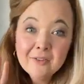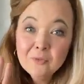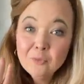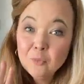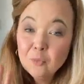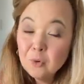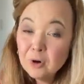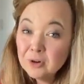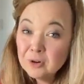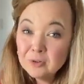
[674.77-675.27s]

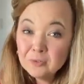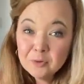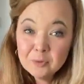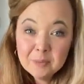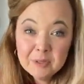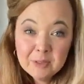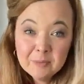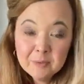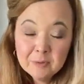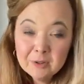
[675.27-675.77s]
of
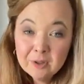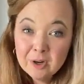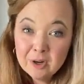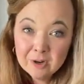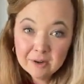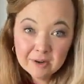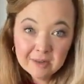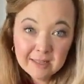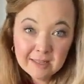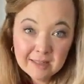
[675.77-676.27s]
wonderful
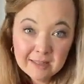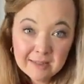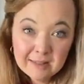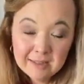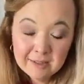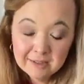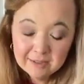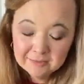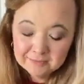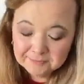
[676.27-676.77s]
people already
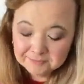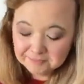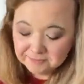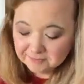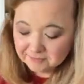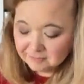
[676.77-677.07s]
in there,